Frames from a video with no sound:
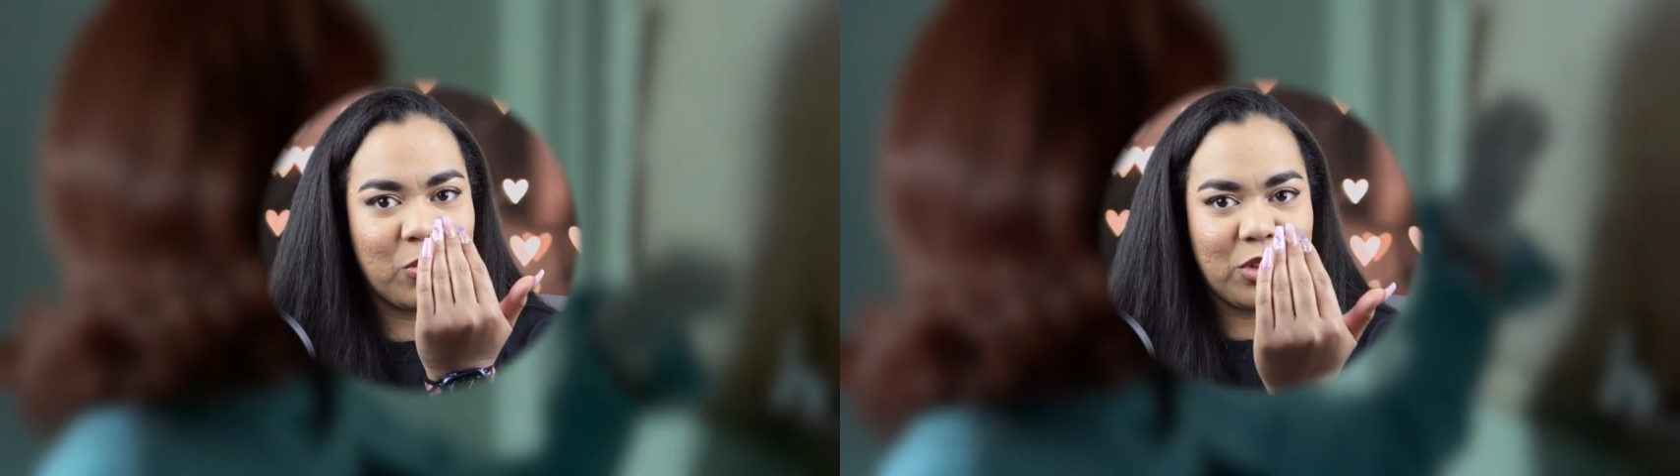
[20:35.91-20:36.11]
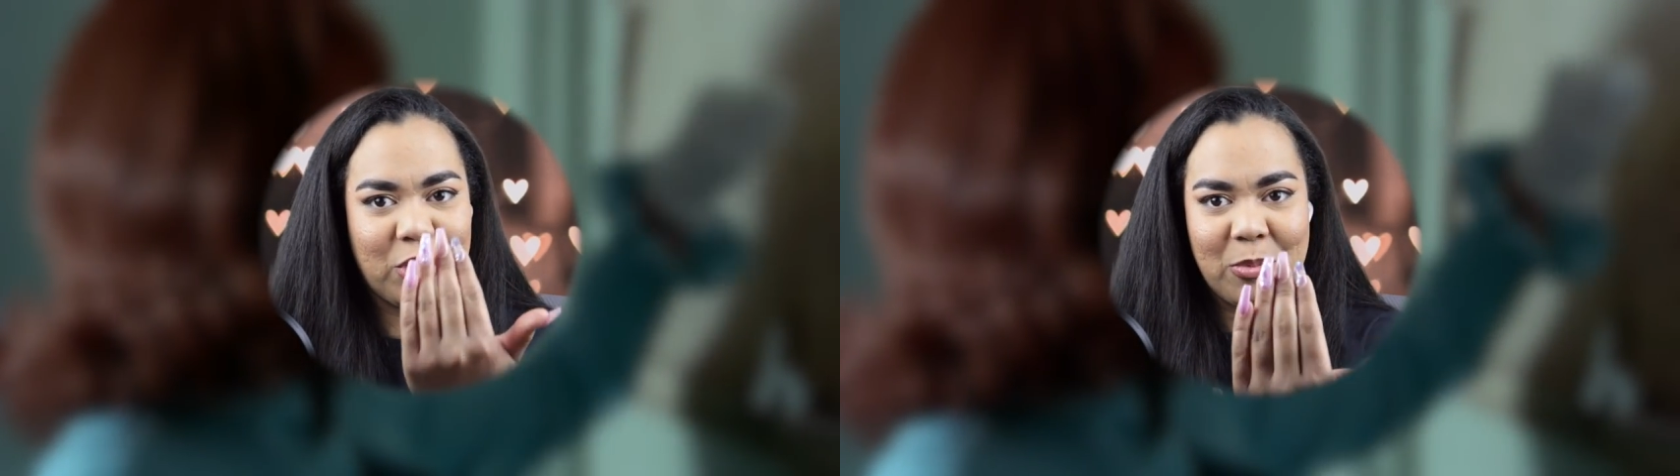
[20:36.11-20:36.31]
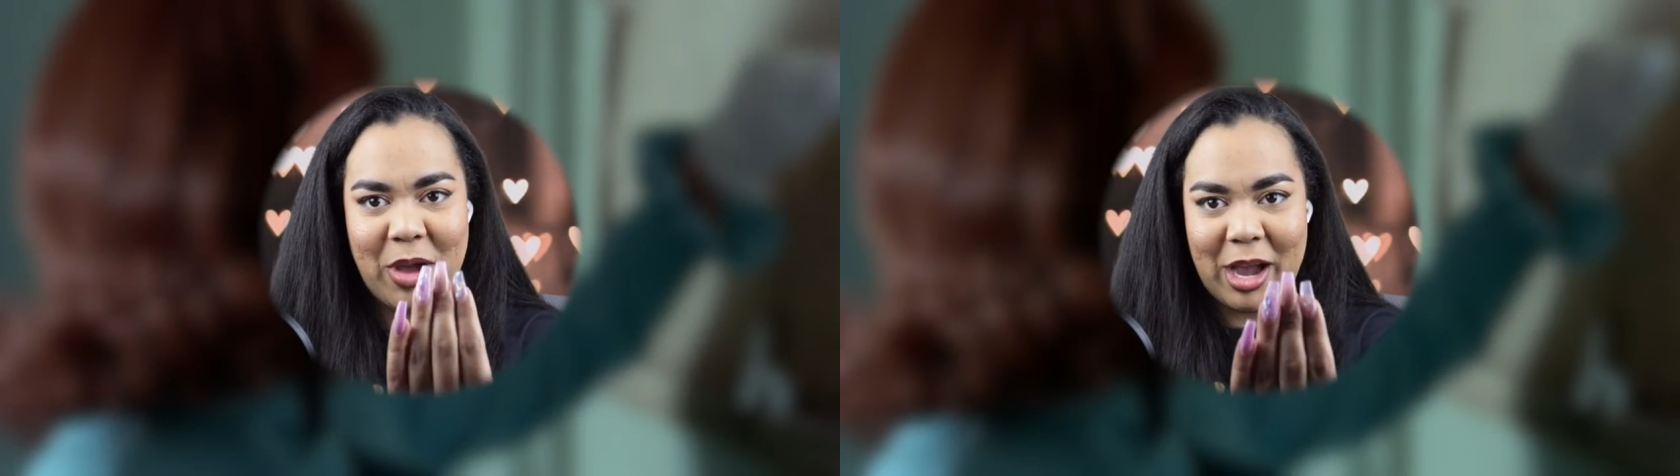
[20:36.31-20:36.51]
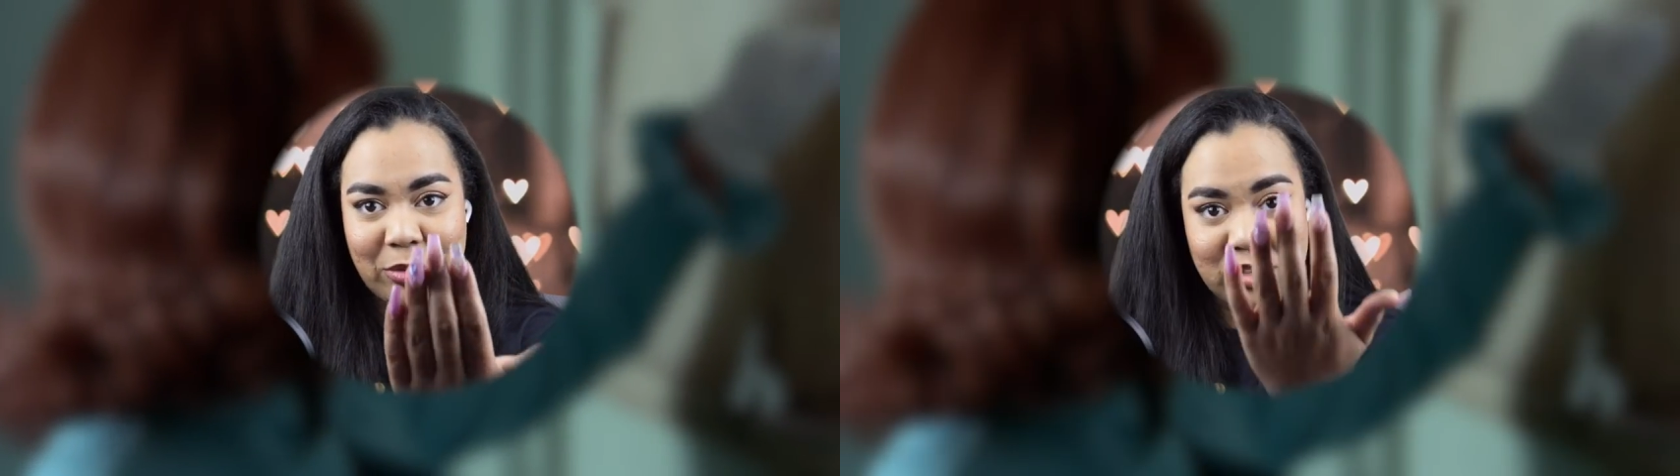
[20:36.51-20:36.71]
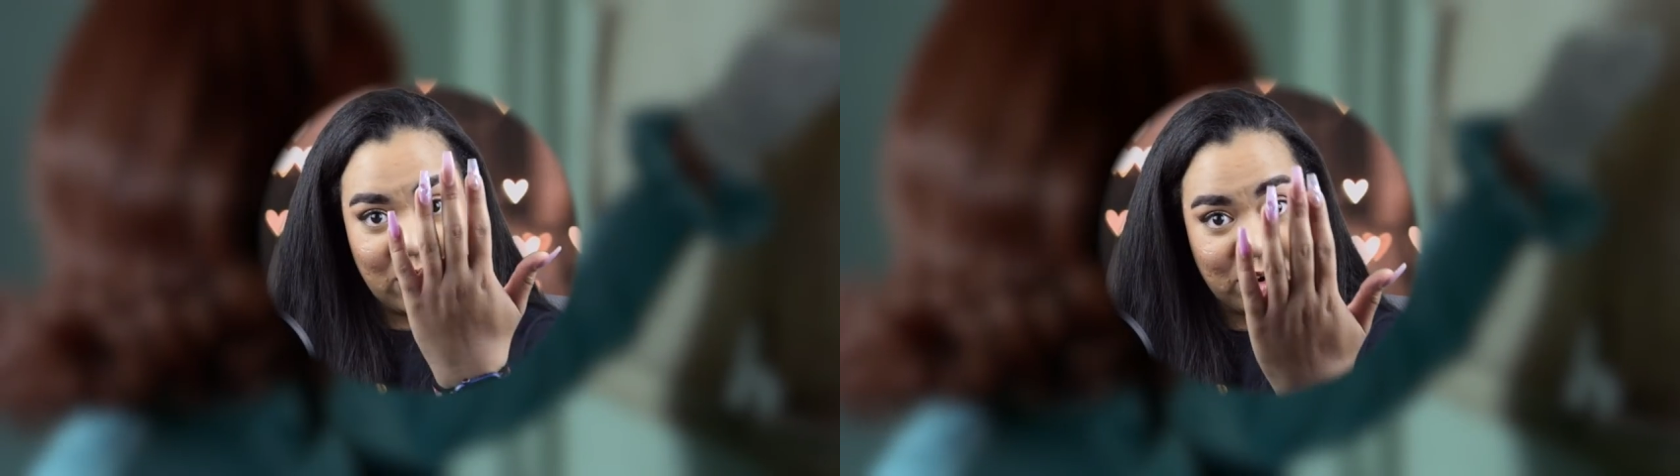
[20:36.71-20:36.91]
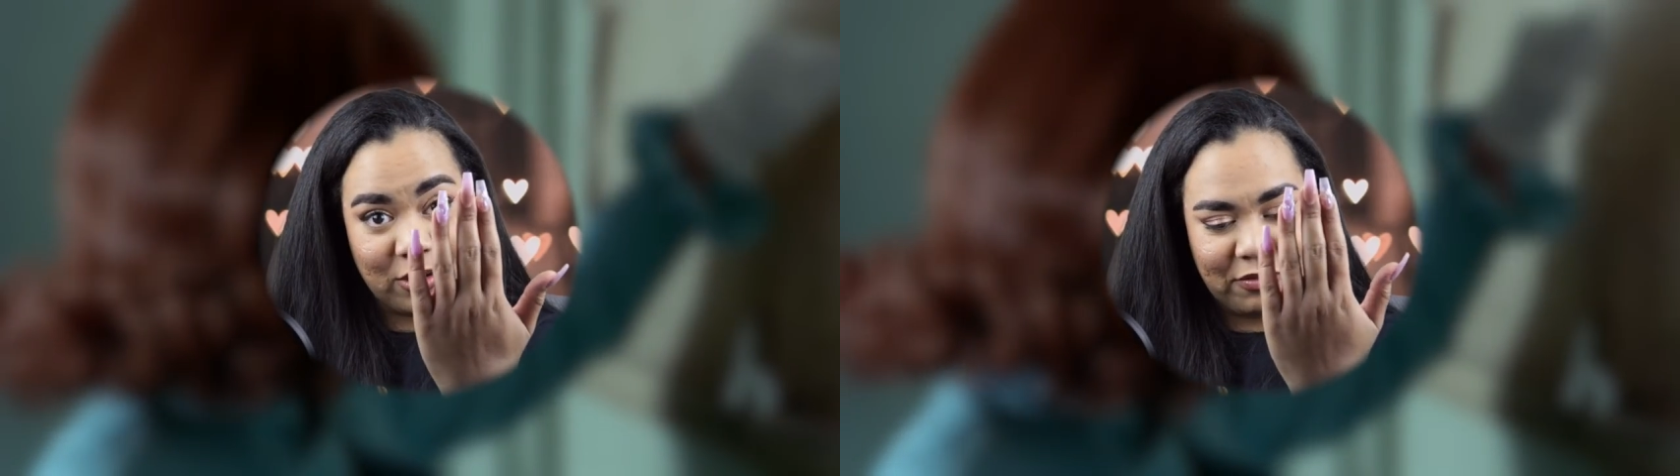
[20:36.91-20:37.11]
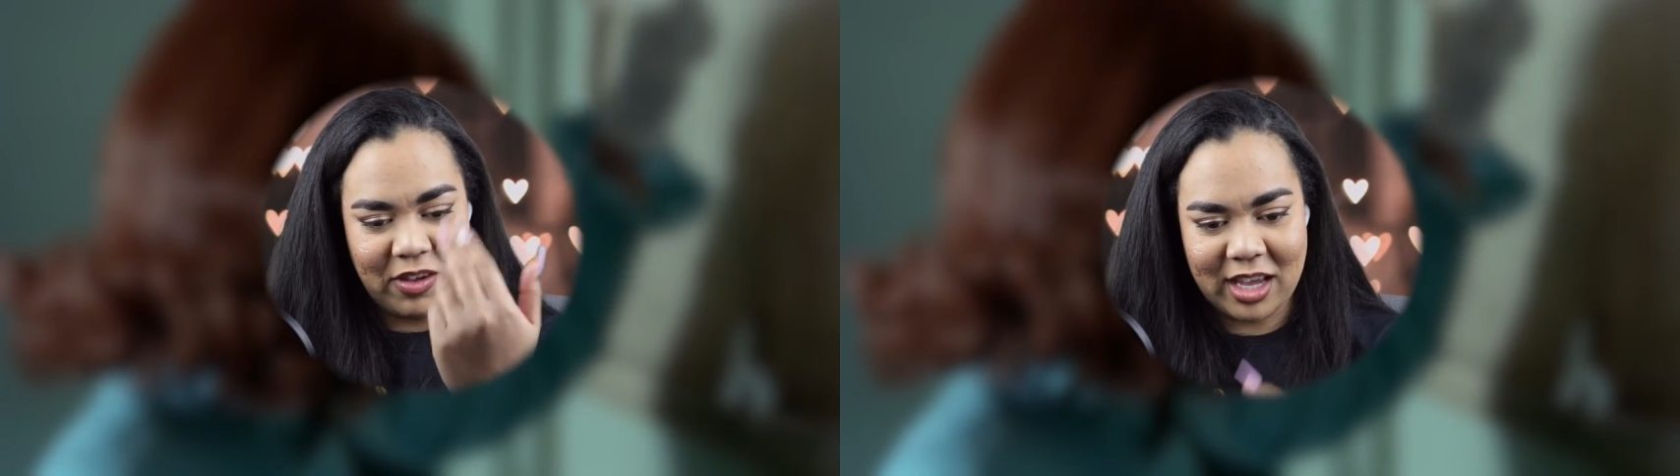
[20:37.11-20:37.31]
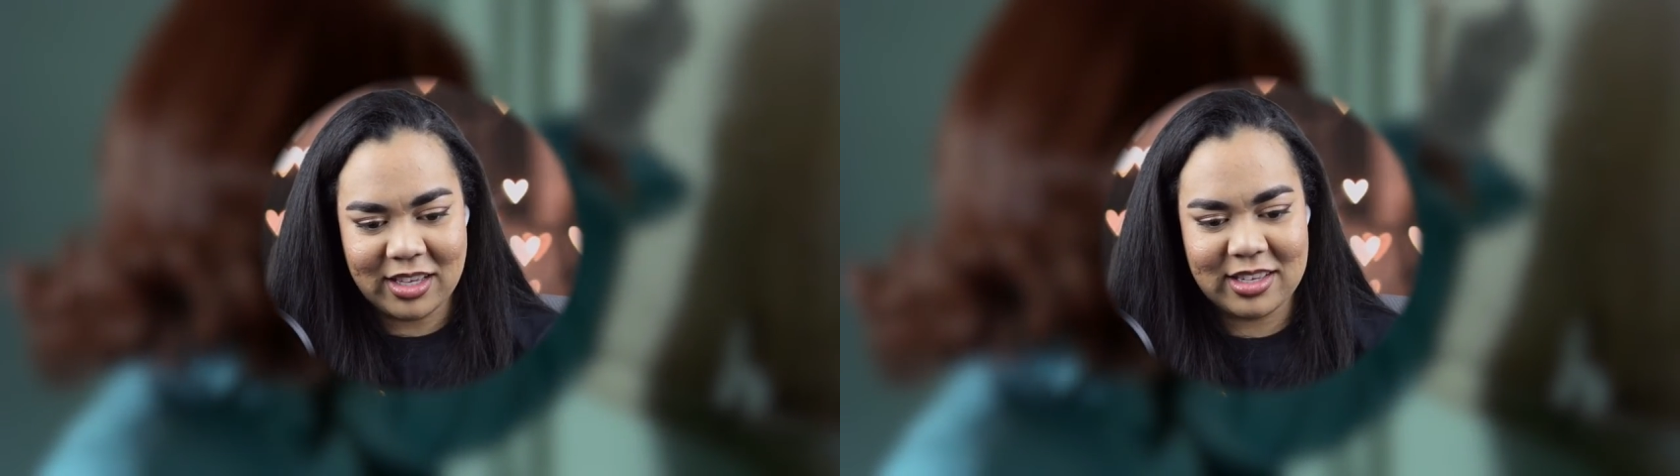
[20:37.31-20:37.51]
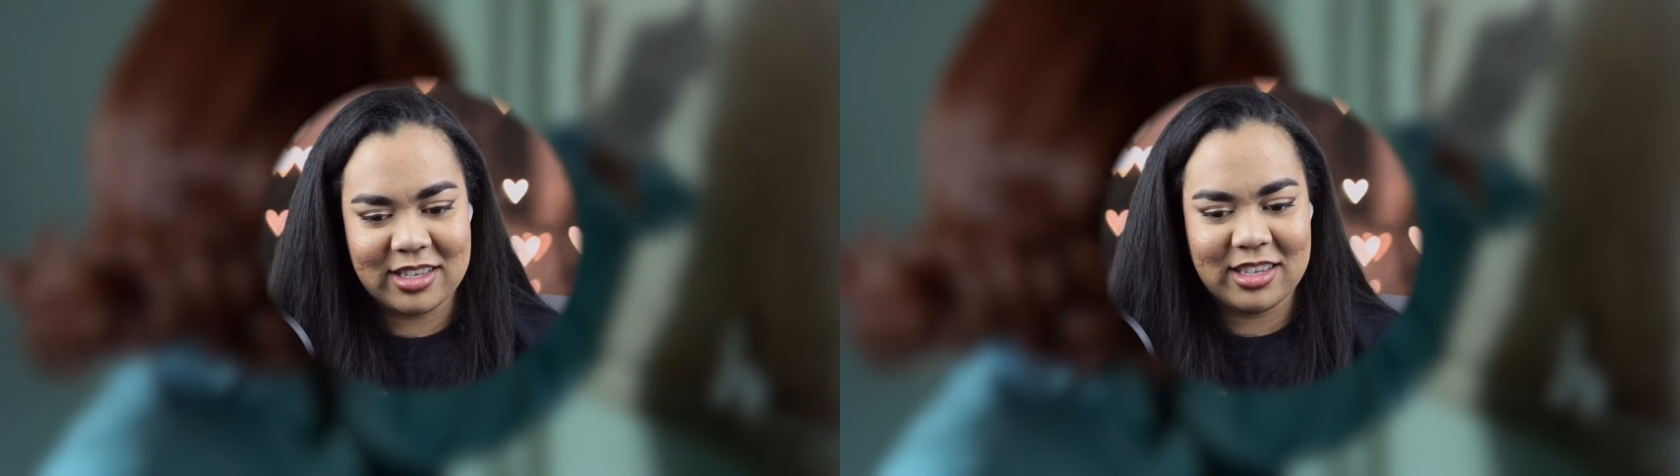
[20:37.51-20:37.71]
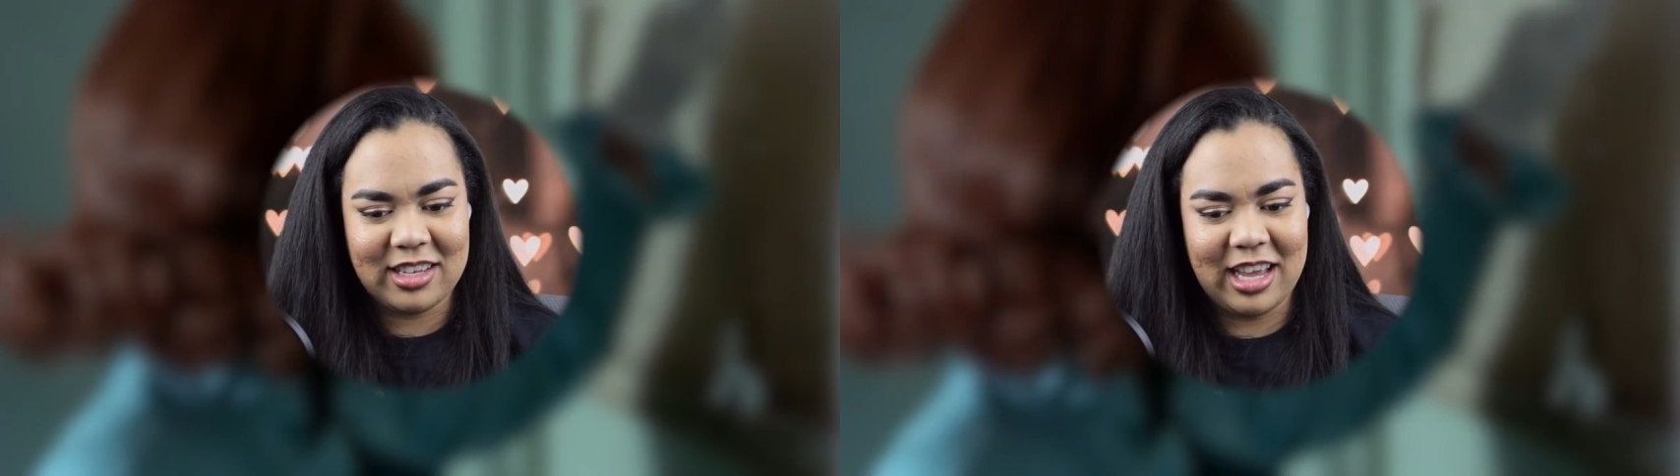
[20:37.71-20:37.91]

with her backwards on her face